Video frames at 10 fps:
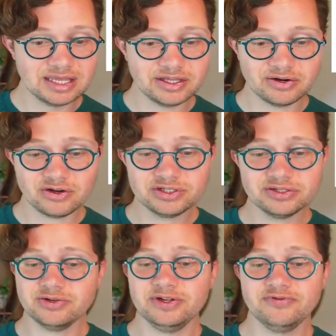They're also
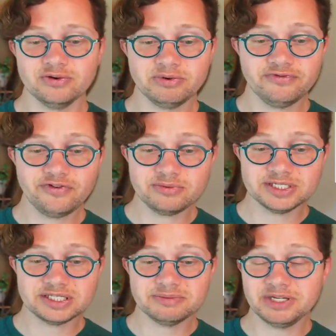going for
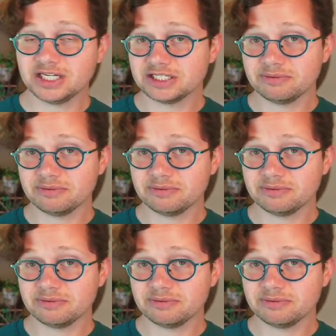performance because